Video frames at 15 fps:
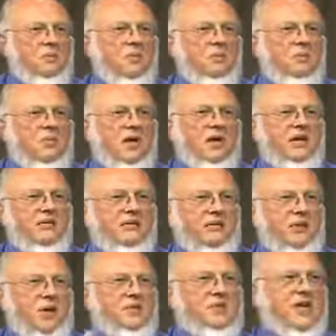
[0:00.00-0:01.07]
many of their
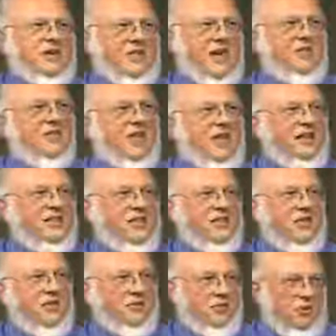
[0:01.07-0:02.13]
websites have links to
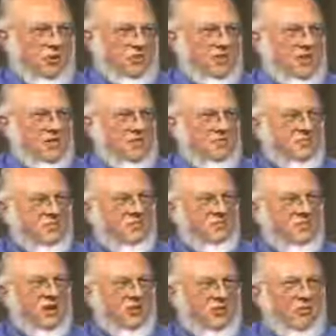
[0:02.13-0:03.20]
the other groups because
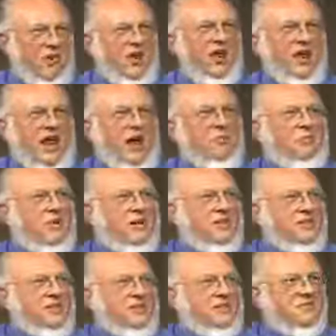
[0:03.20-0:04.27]
everybody
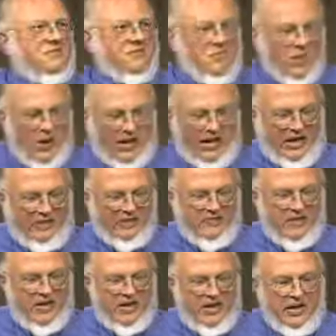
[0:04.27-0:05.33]
collaborates well.
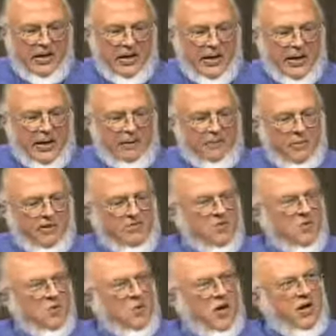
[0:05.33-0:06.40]
If
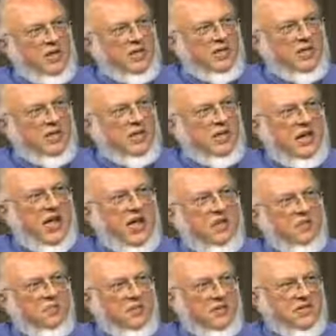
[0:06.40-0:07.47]
somebody wanted to
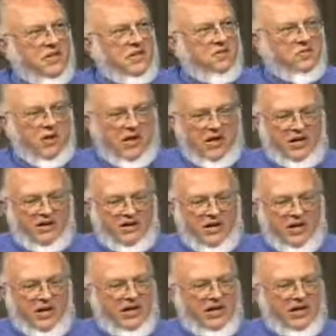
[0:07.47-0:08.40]
help in some way or